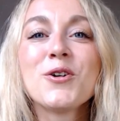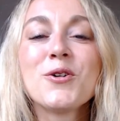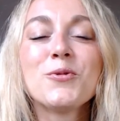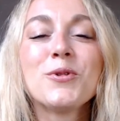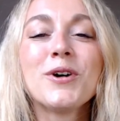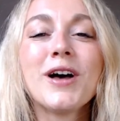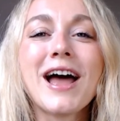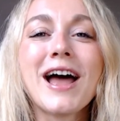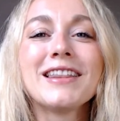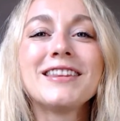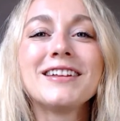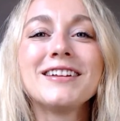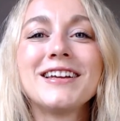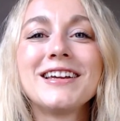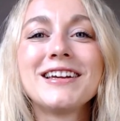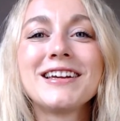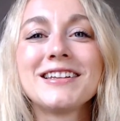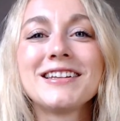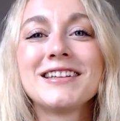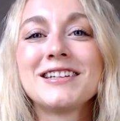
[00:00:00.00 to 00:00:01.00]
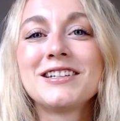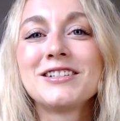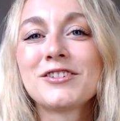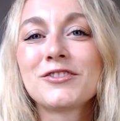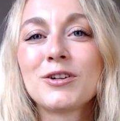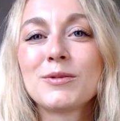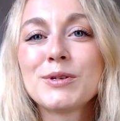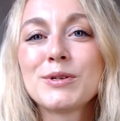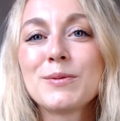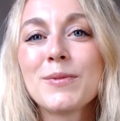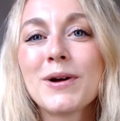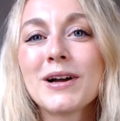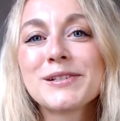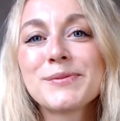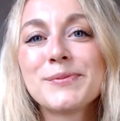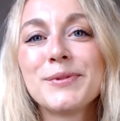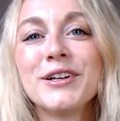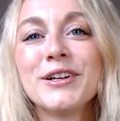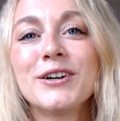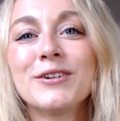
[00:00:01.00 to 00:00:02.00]
We'll add the link in the description
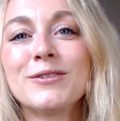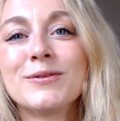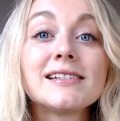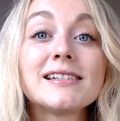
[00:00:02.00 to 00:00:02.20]
box below.